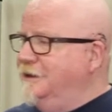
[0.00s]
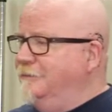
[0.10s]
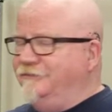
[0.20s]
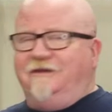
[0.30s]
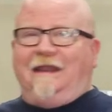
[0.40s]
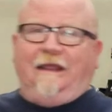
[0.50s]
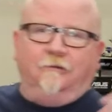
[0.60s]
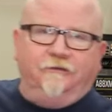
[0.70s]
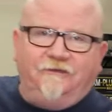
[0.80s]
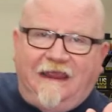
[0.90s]
Well, it's not like
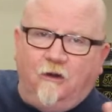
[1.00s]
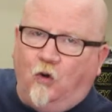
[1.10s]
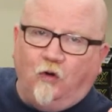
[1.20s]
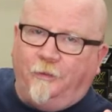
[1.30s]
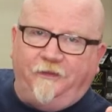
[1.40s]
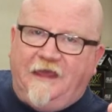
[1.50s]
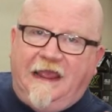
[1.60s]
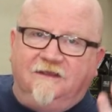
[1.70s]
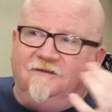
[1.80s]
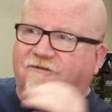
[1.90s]
we're saying horrible
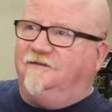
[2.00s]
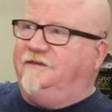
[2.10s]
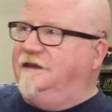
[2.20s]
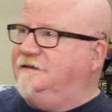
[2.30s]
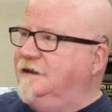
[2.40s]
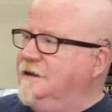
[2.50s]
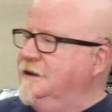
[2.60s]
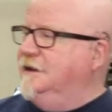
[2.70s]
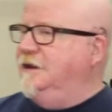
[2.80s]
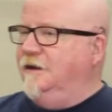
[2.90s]
things. It's just that,
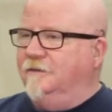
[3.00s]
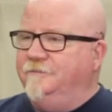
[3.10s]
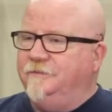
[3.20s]
you know,